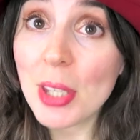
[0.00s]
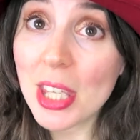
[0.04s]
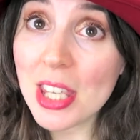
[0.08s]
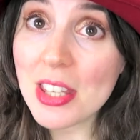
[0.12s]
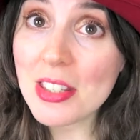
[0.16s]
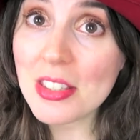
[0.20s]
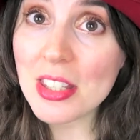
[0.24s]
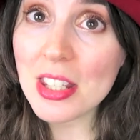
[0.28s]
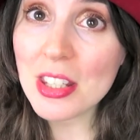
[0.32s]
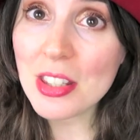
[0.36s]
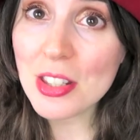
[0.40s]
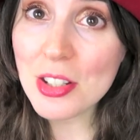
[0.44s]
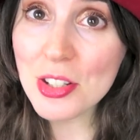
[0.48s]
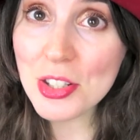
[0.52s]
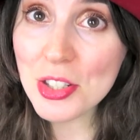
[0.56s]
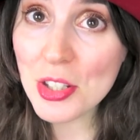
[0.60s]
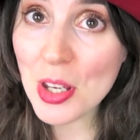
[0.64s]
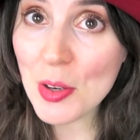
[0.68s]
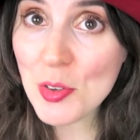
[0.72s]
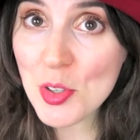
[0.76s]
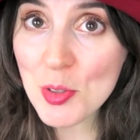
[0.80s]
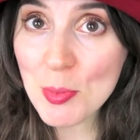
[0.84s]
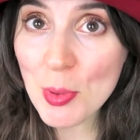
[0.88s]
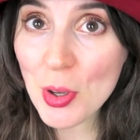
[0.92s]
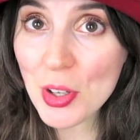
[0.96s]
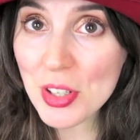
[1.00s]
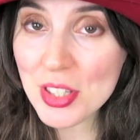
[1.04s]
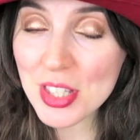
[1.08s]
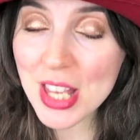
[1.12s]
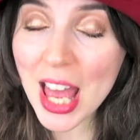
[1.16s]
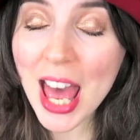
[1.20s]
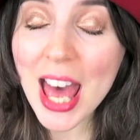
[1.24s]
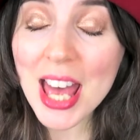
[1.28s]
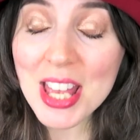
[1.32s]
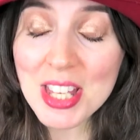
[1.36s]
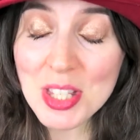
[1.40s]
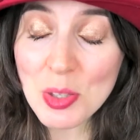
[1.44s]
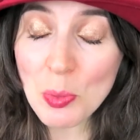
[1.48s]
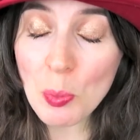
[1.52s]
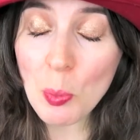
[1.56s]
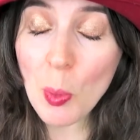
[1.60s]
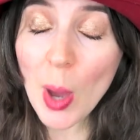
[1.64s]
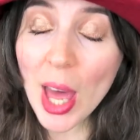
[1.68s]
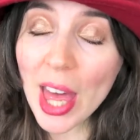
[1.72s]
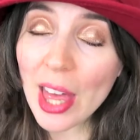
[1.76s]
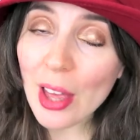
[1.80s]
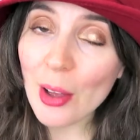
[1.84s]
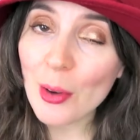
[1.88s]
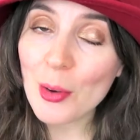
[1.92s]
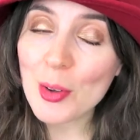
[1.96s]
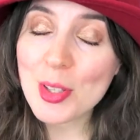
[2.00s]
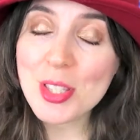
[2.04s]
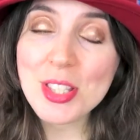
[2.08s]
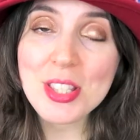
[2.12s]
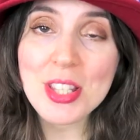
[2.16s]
is in the description box as well.